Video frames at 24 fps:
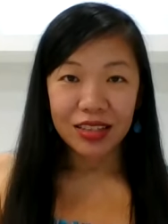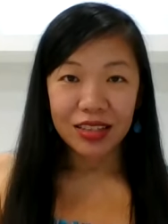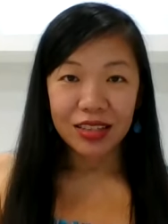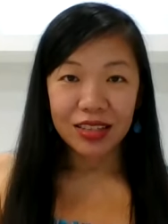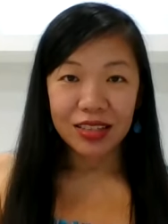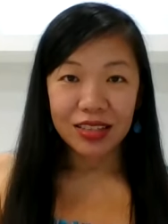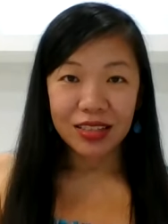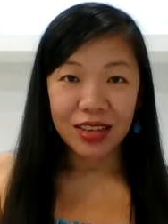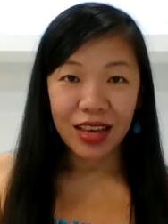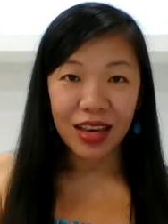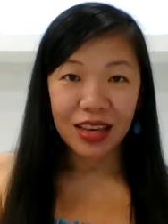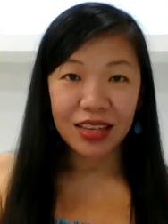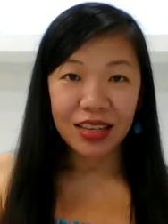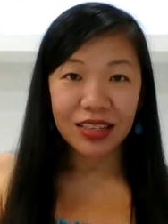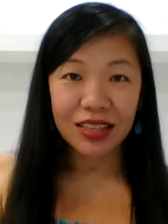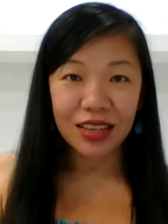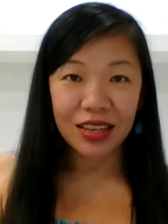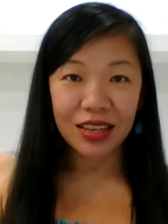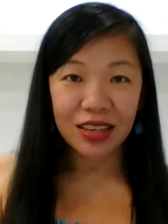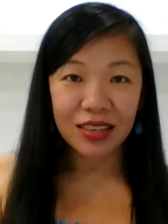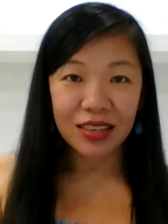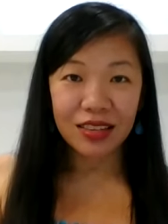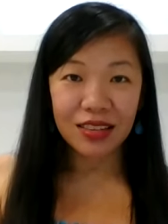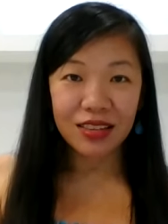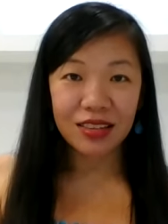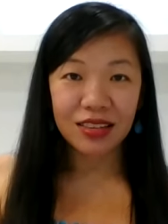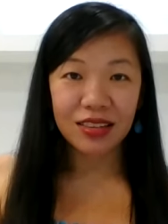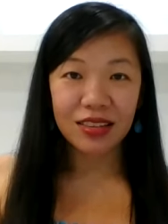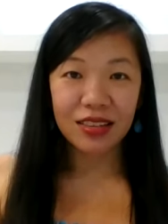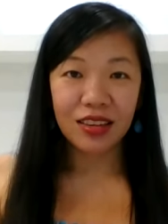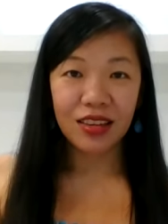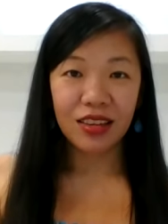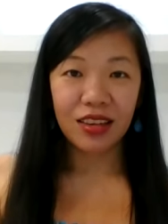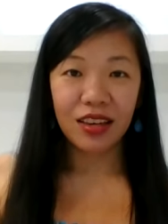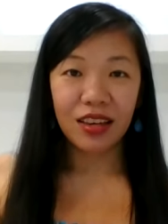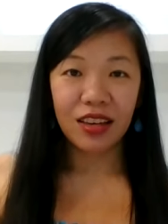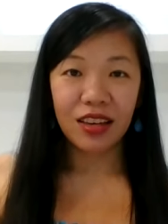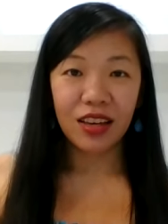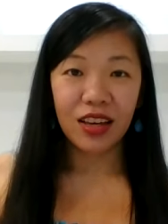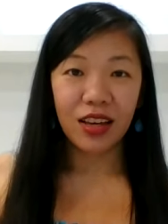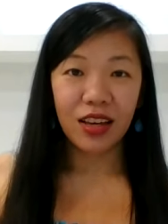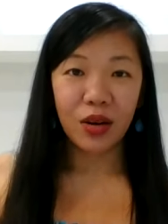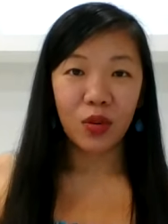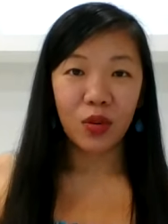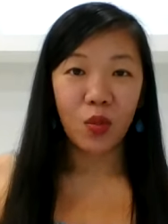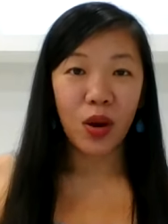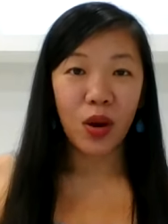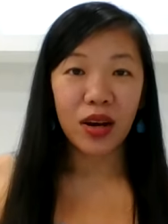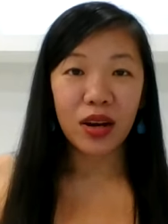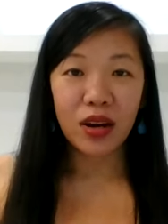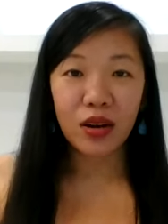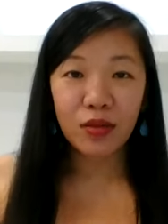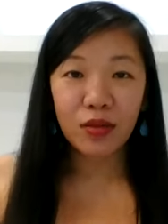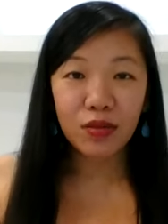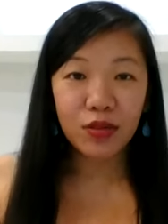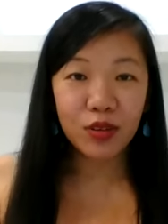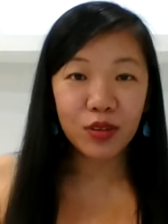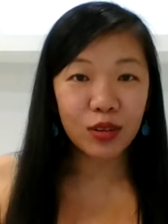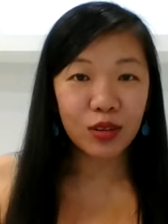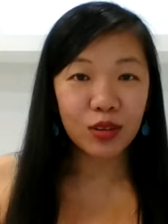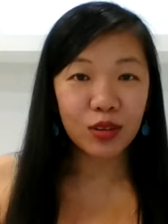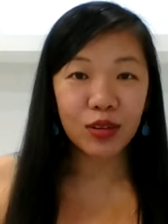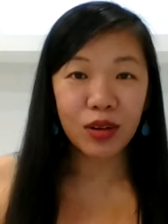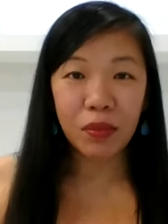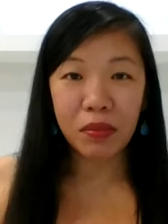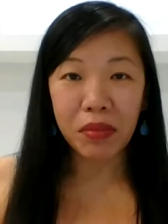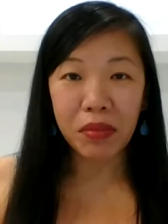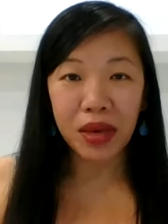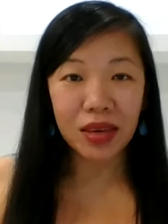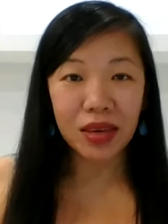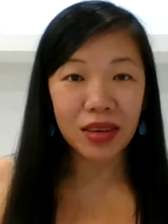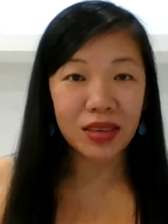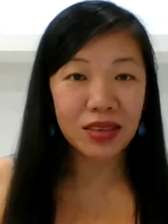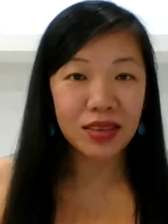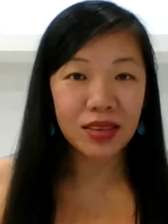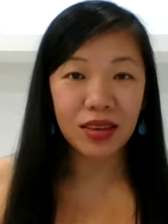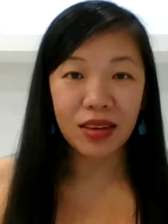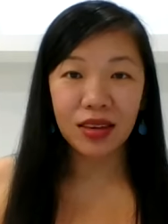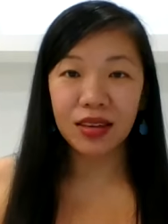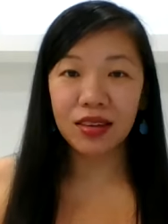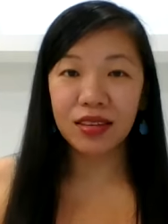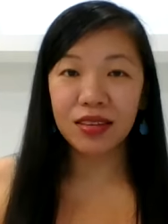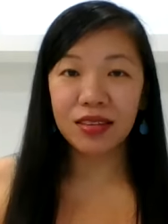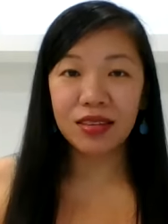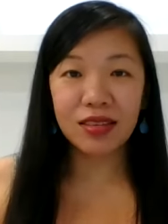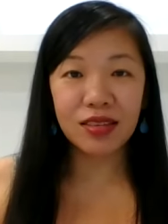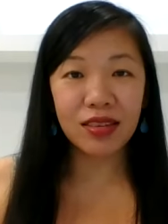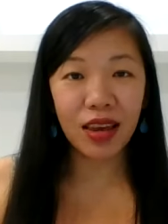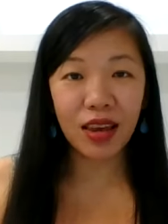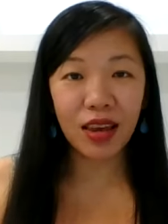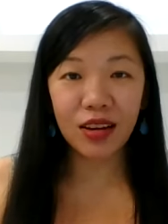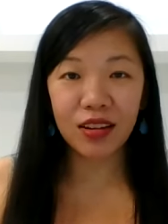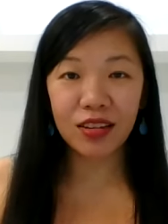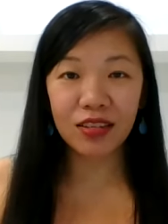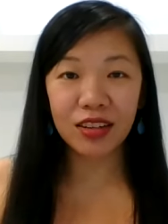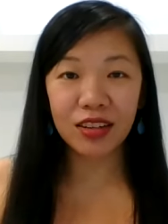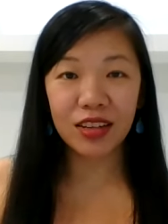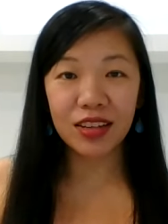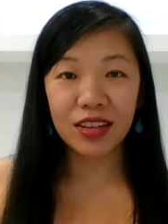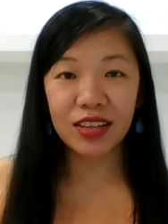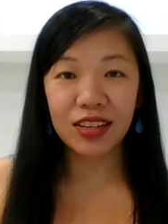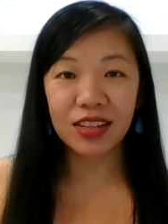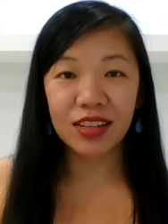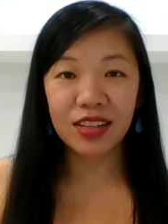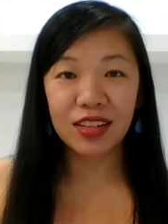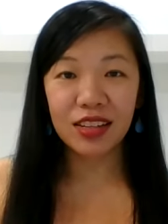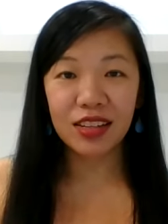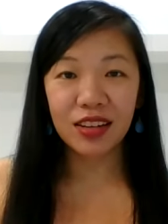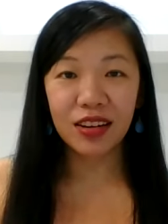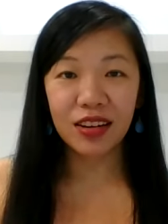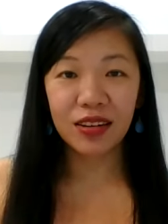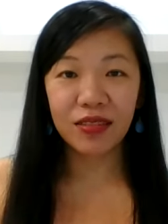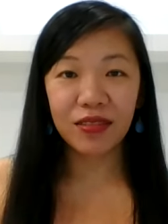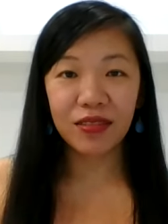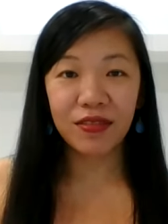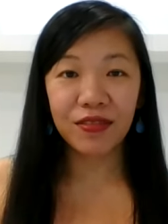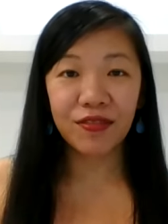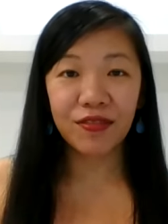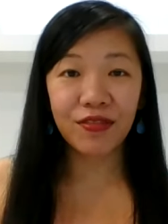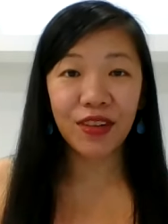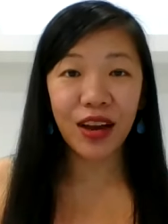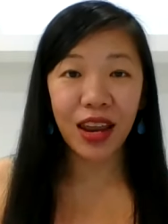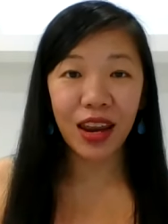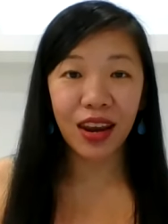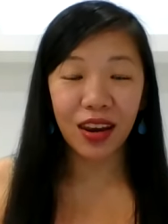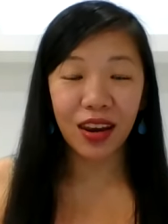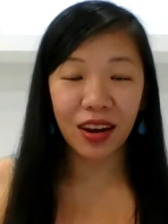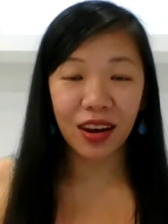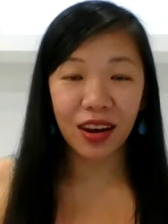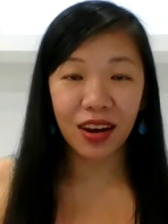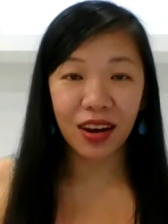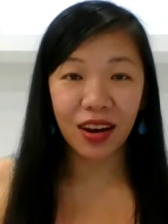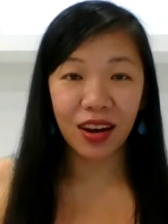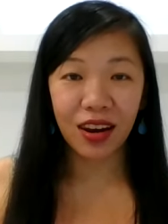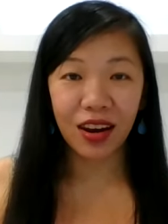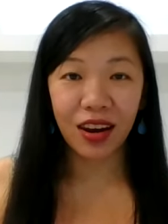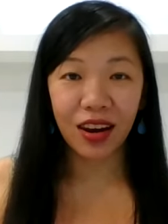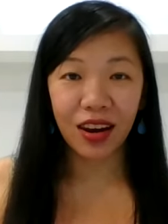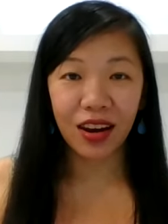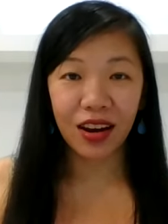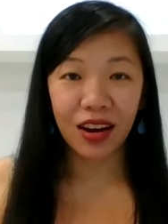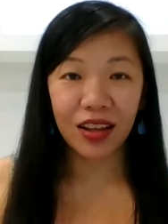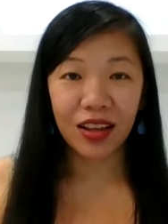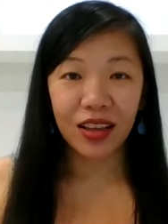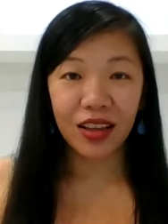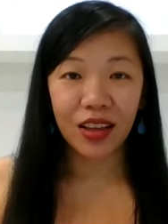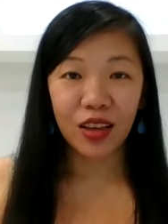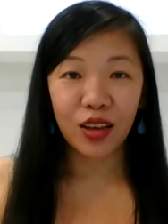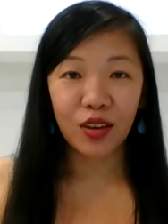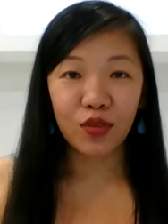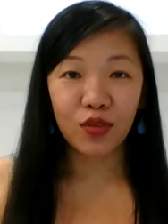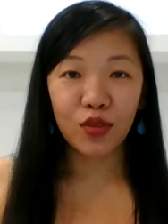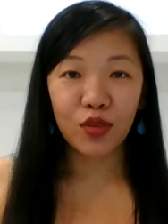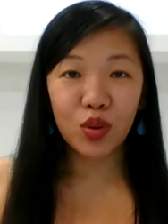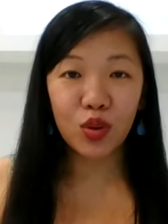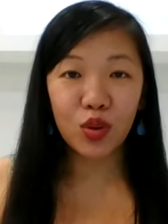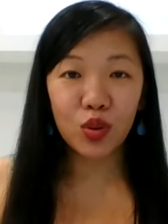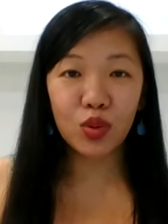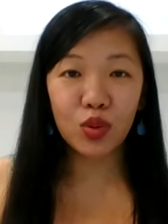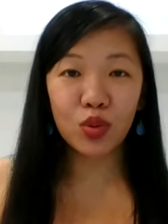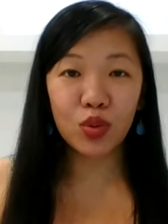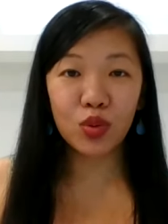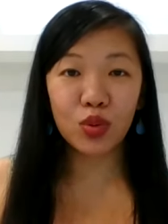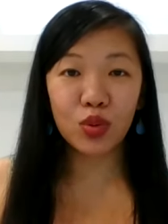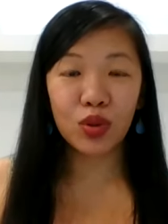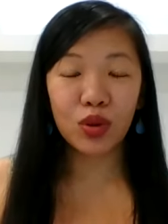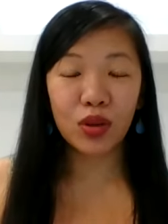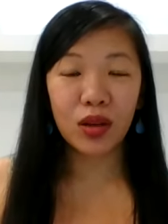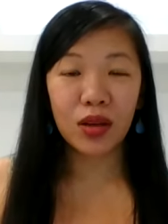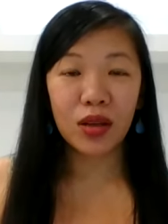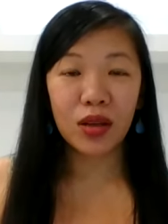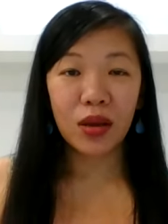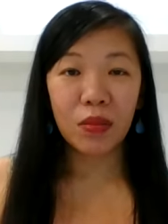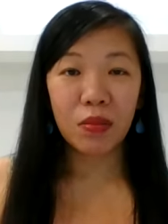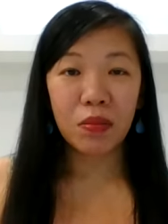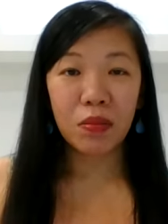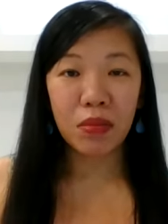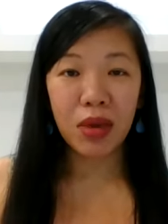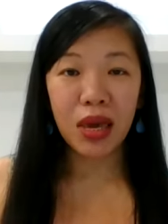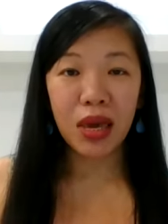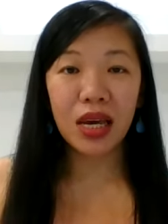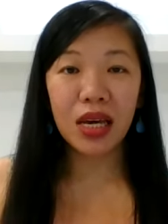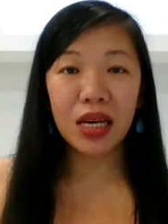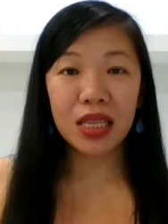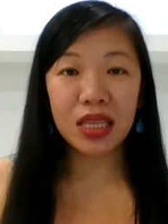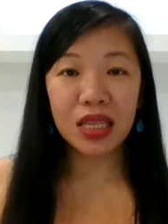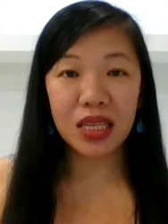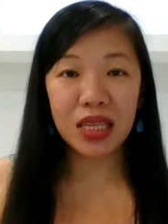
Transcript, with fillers: Sex is wonderful, amazing, sacred, fun. If you make a